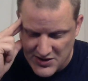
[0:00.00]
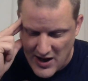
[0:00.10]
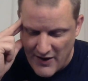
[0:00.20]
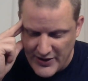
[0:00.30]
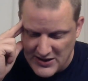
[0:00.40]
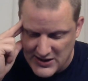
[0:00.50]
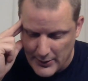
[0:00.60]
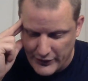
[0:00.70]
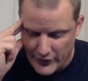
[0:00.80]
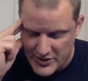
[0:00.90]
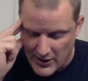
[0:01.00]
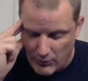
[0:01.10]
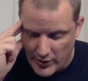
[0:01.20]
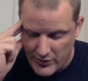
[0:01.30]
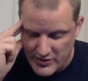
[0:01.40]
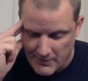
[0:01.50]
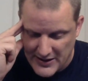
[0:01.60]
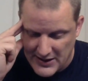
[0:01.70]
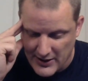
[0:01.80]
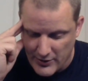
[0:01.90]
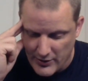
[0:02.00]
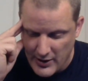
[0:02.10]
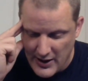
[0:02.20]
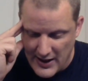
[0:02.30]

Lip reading: Do you have any tips for someone who is a beginner